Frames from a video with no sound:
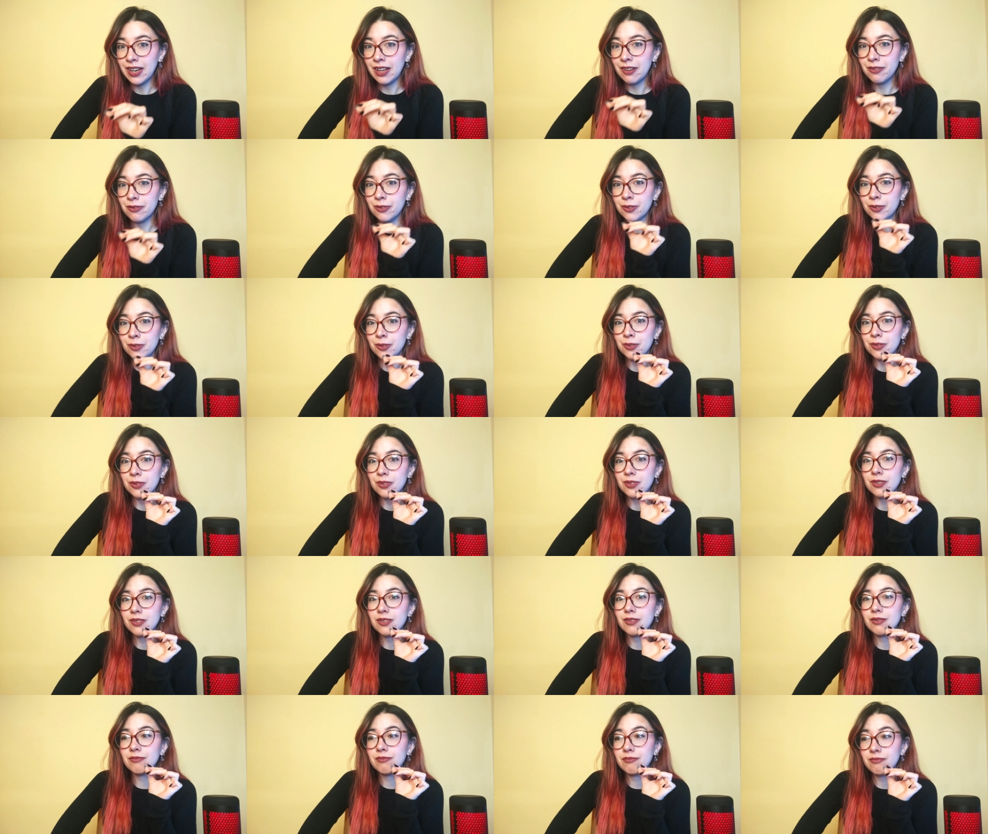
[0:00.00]

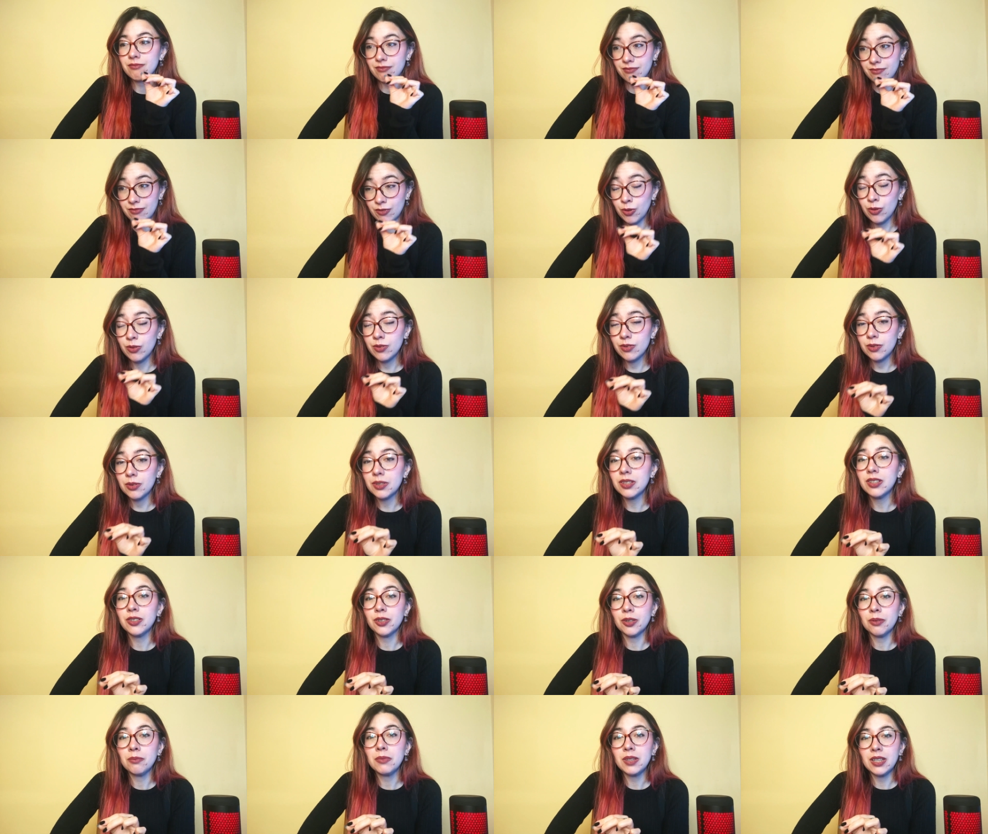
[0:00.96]
levels, also
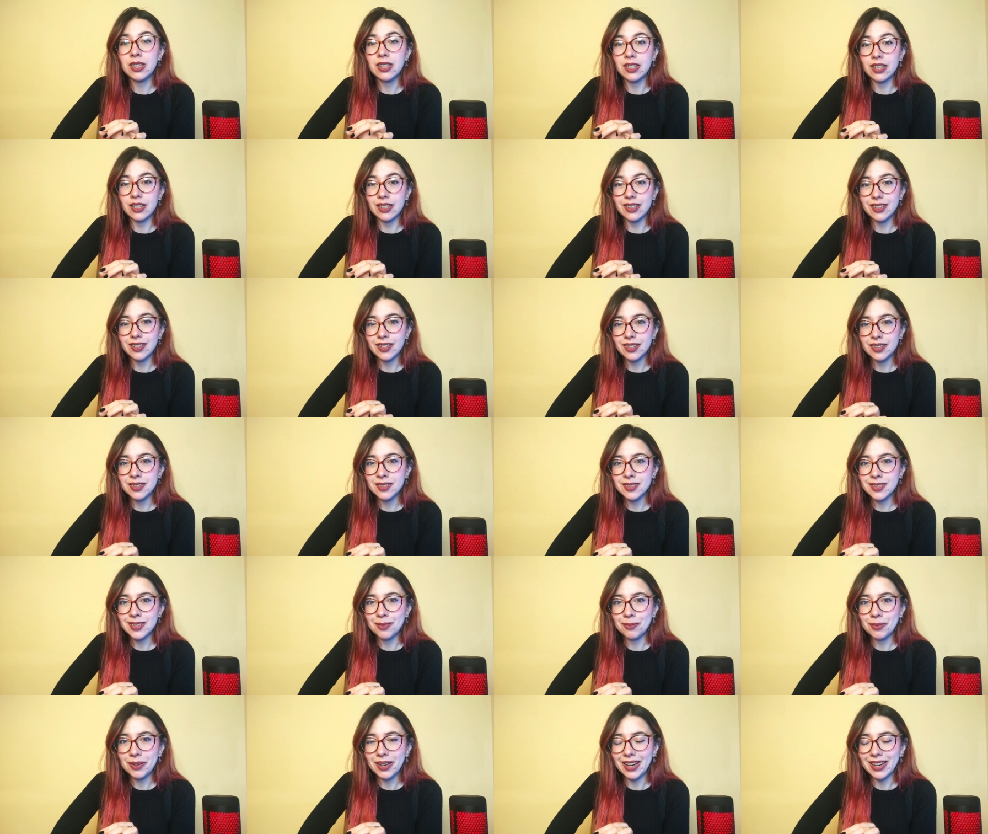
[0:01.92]
intermediate in
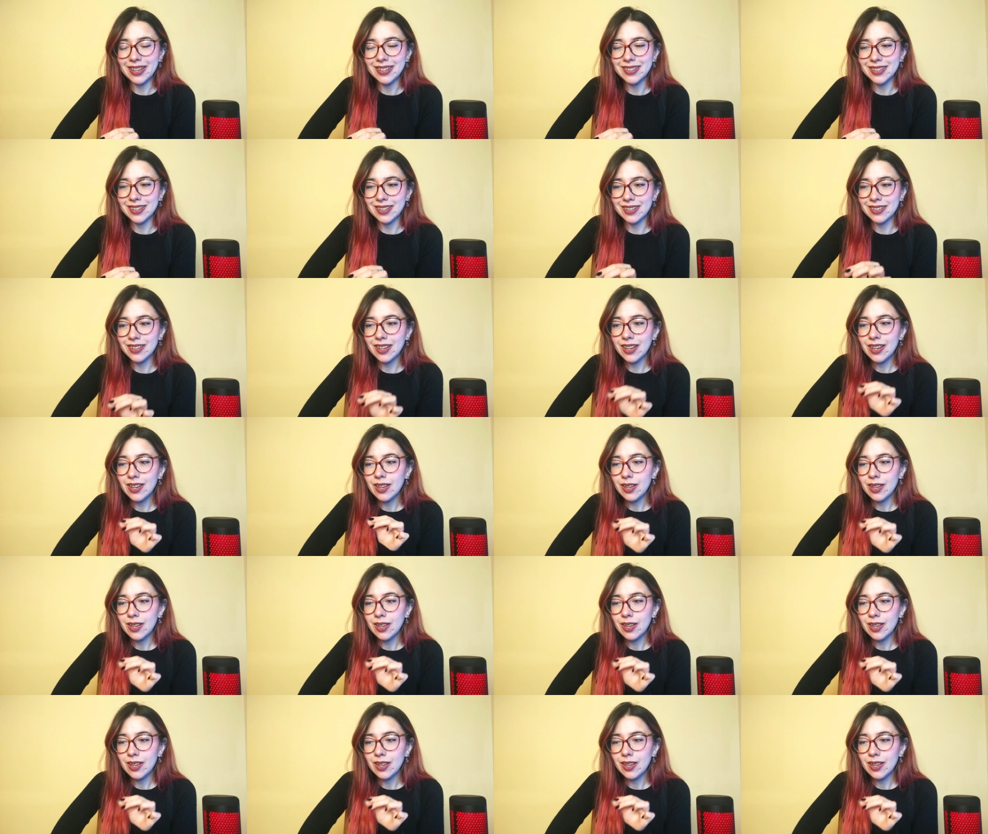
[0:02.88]
some cases.